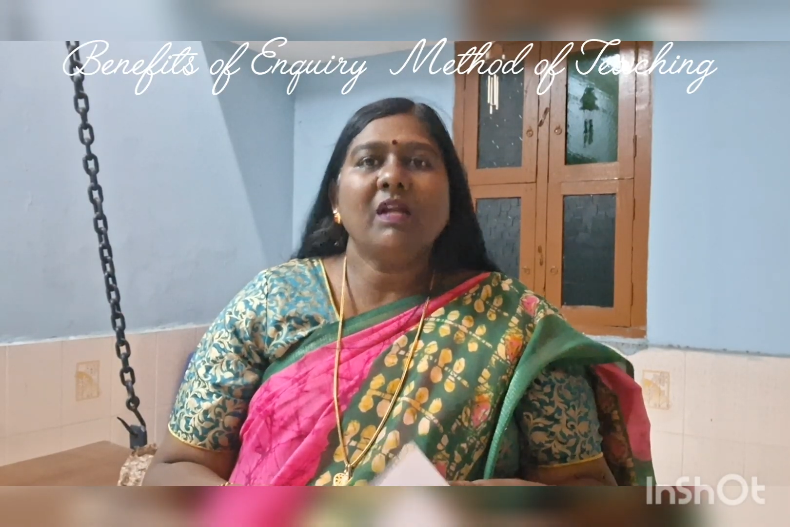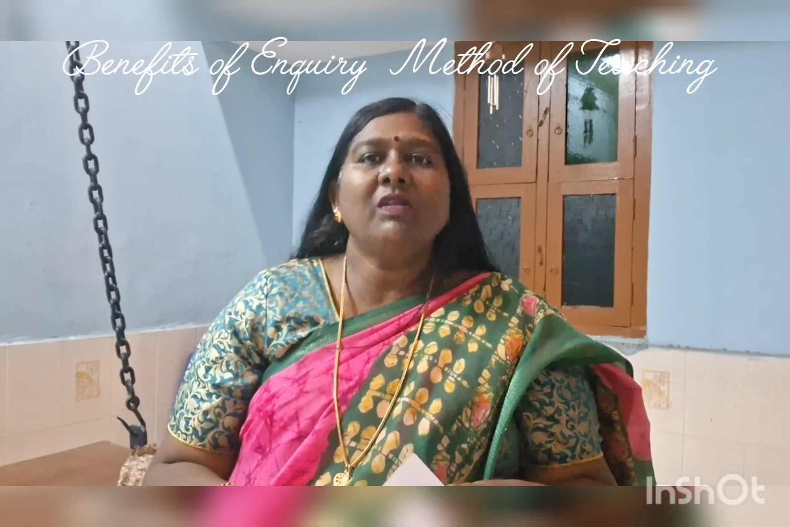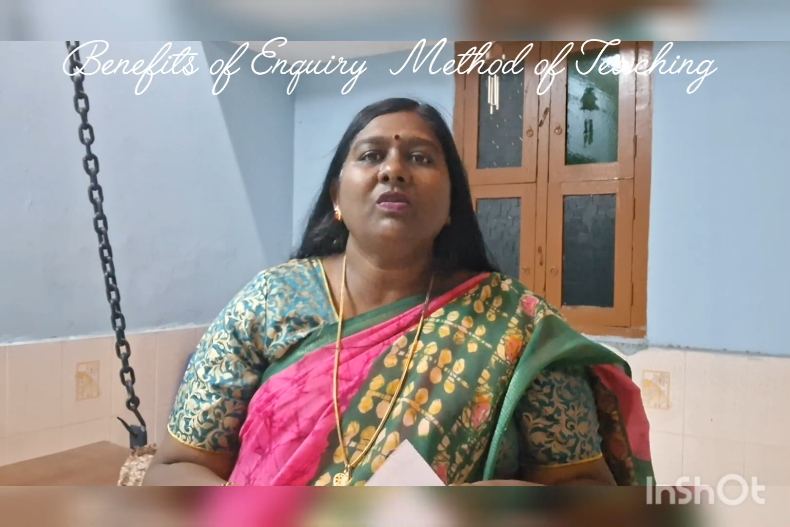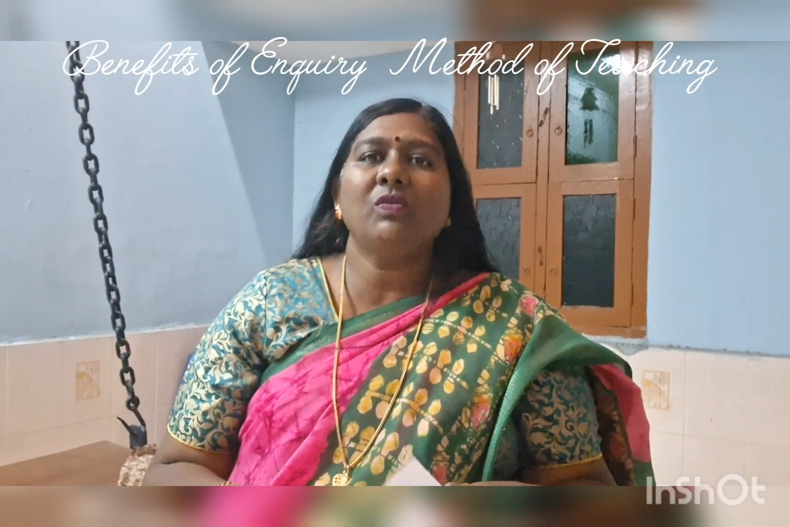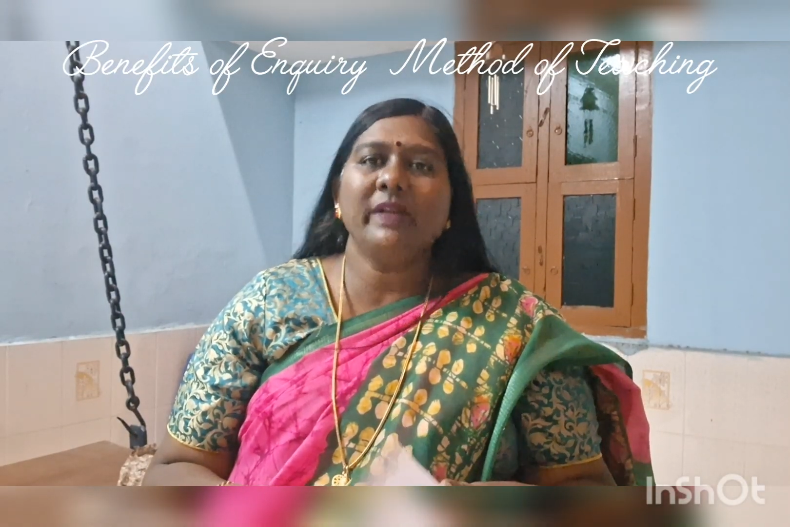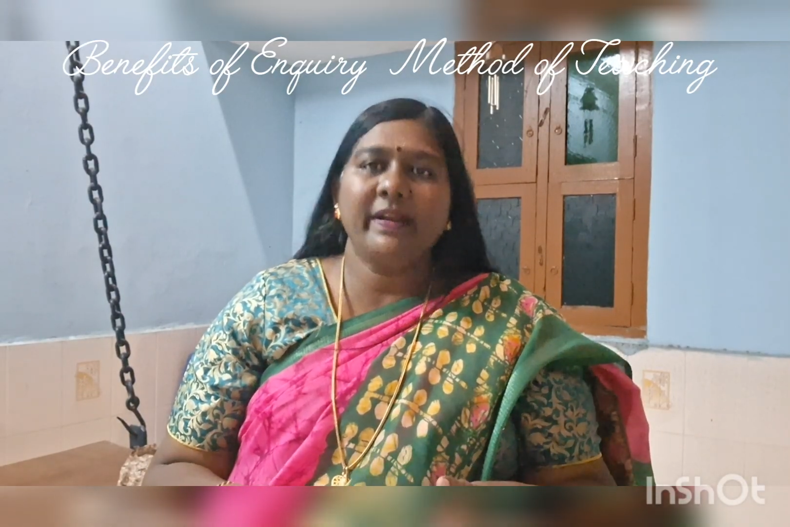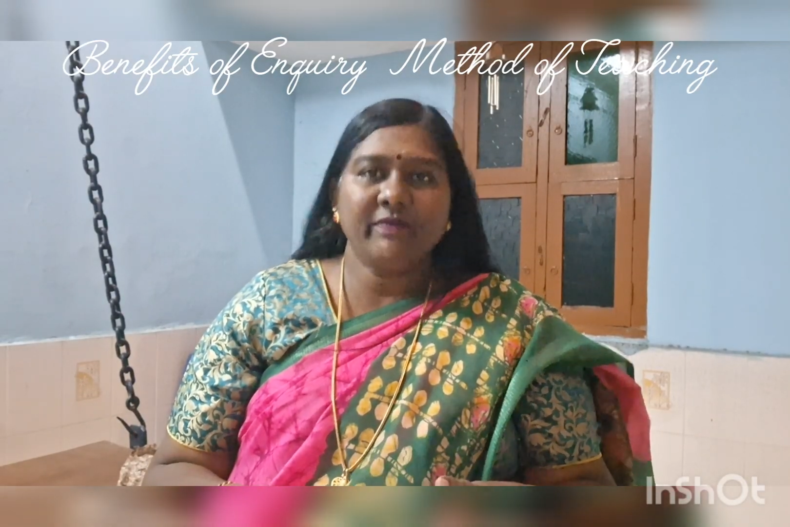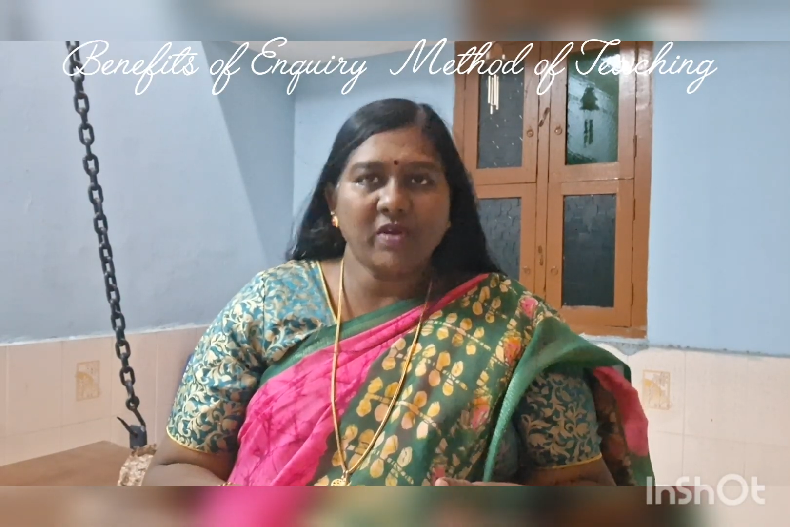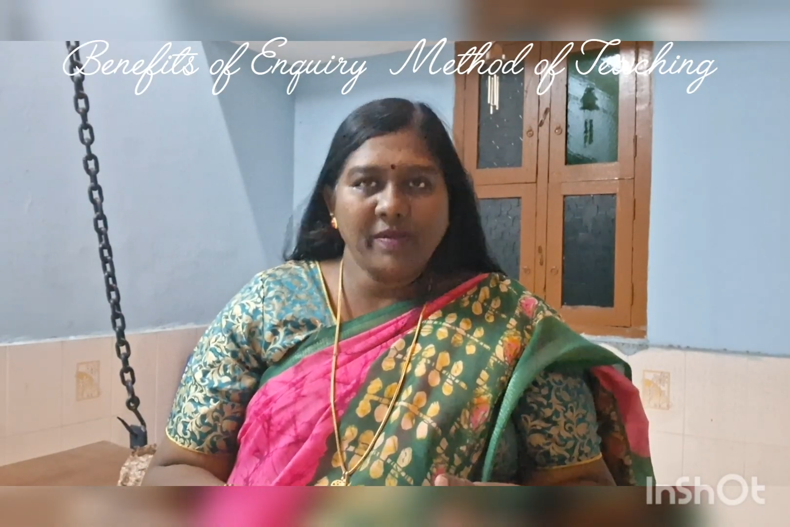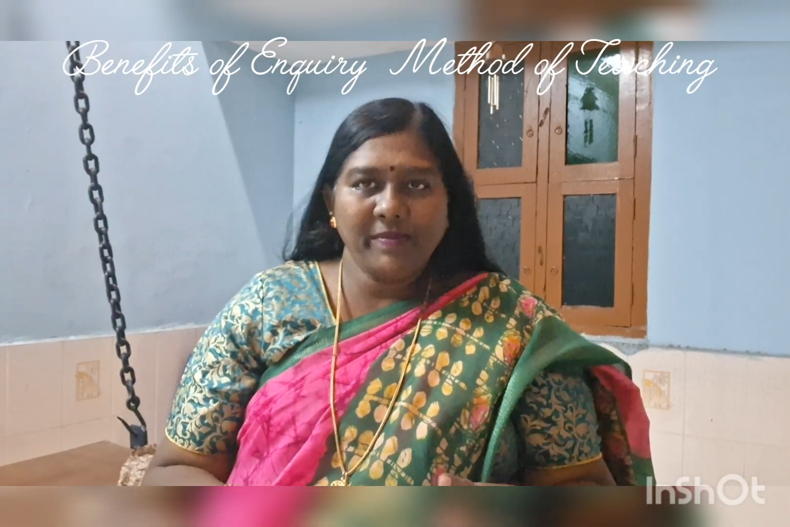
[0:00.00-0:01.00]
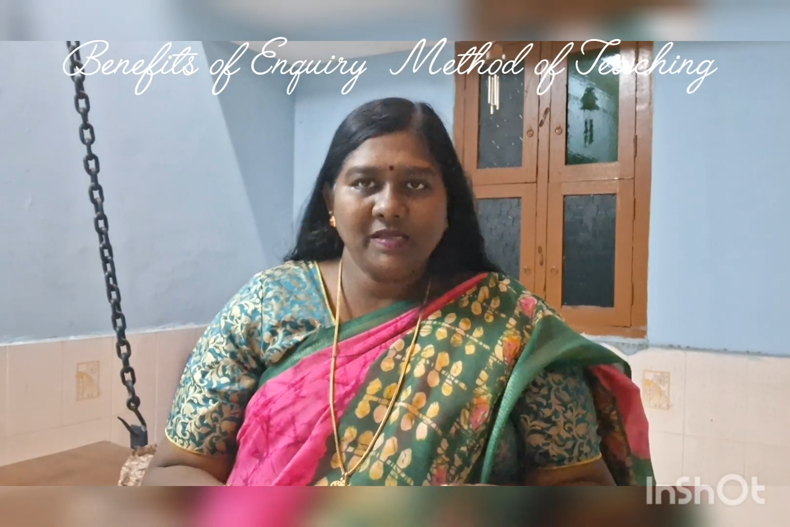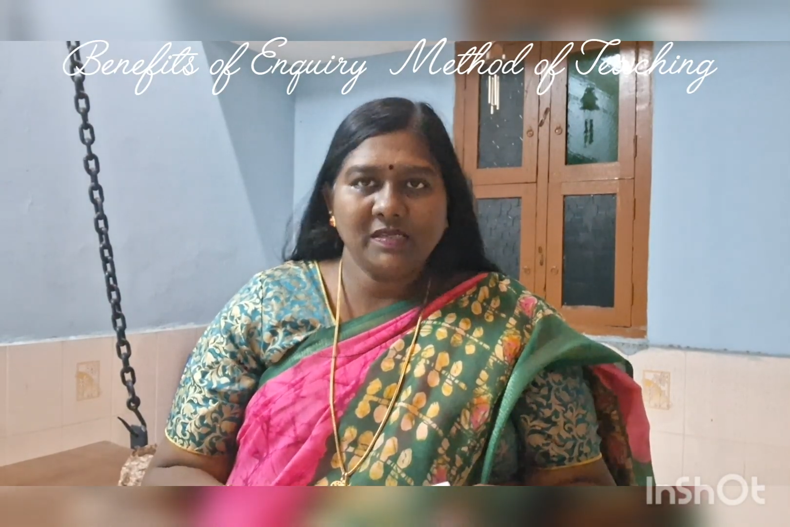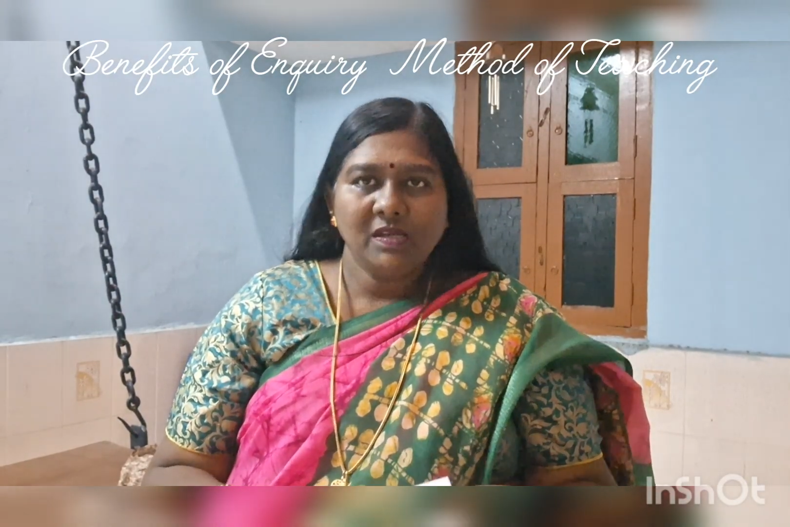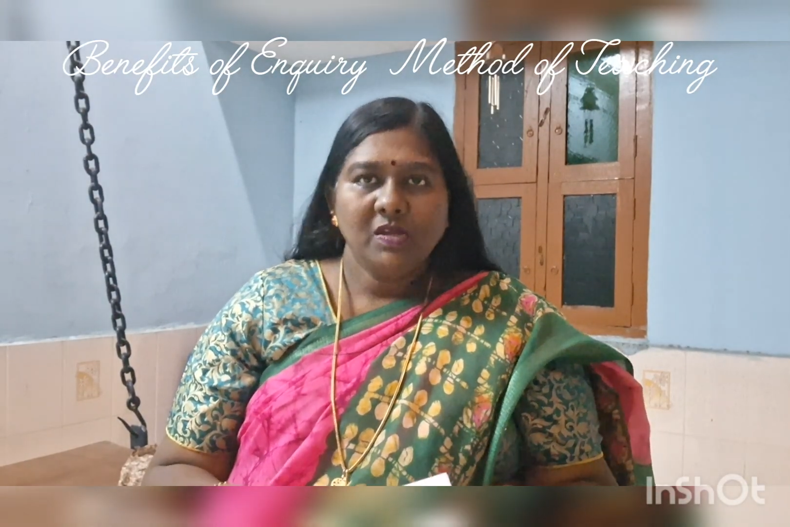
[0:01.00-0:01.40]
controlled environment.